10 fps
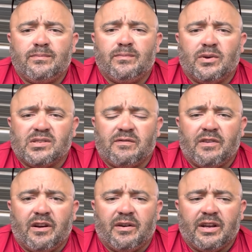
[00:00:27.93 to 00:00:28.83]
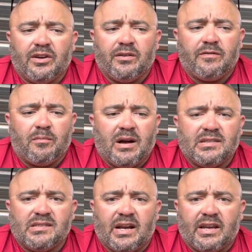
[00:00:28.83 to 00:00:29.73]
was very good for my
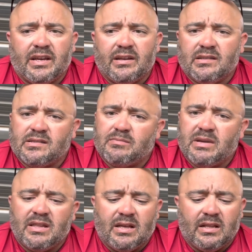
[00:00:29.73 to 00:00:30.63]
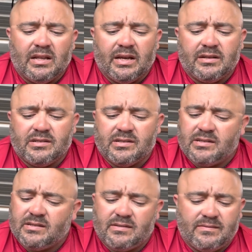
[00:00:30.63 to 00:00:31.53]
psyche, because me and that lake,
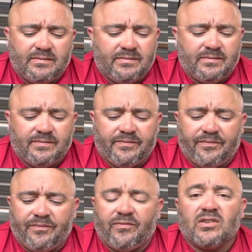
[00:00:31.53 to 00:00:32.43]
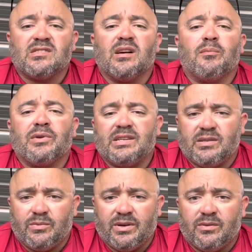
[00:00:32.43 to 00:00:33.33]
just for some
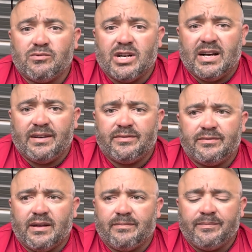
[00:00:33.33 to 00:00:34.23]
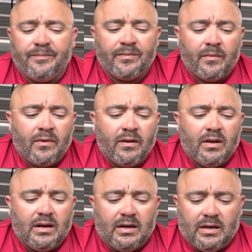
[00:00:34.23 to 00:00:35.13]
reason, we don't drive.
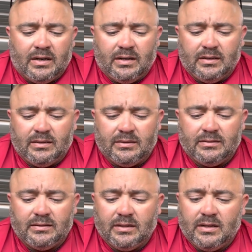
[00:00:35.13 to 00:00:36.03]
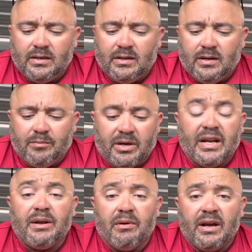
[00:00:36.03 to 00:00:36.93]
But
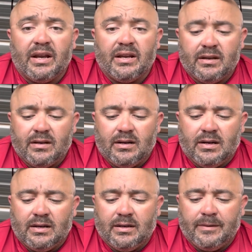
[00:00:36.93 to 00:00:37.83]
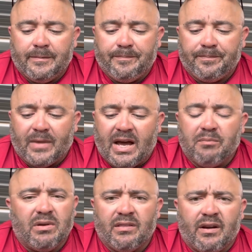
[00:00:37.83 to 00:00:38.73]
anyway,
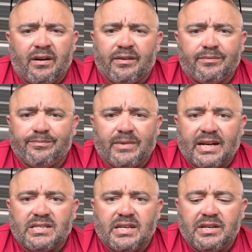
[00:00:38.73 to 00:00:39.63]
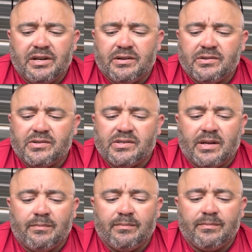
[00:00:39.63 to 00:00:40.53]
hadn't been there in like 10 years or
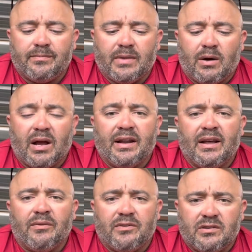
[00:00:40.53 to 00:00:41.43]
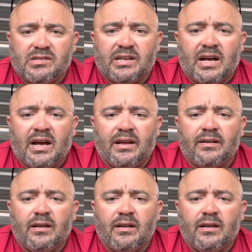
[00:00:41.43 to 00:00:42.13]
something. I got down Thursday night